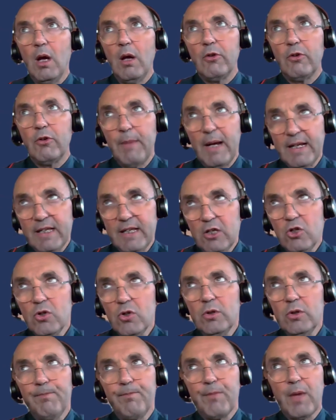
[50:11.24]
The
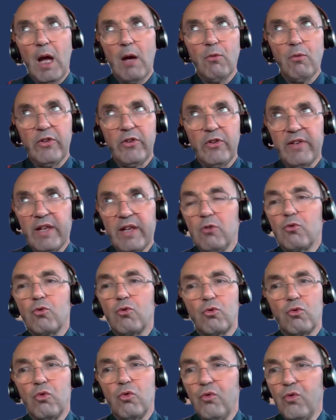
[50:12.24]
magnitude, I would say
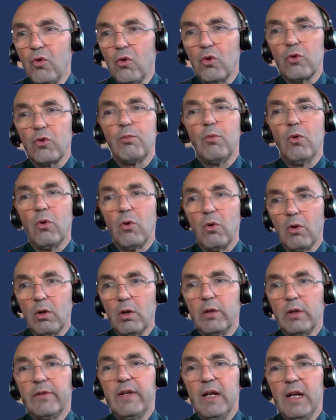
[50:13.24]
twofold more
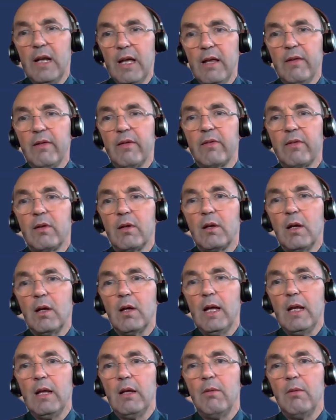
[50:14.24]
delays
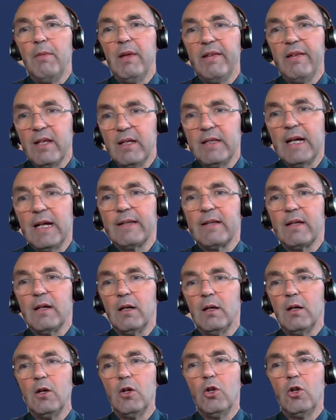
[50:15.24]
and the missing data,
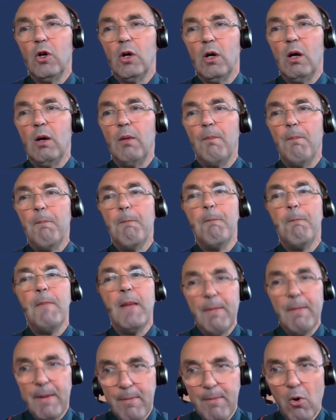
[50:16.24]
uh,
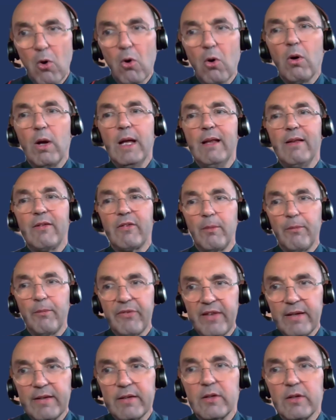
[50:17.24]
maybe more in some
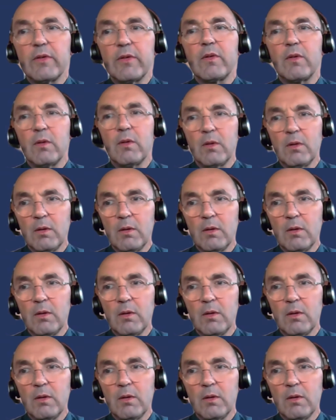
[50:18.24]
centers.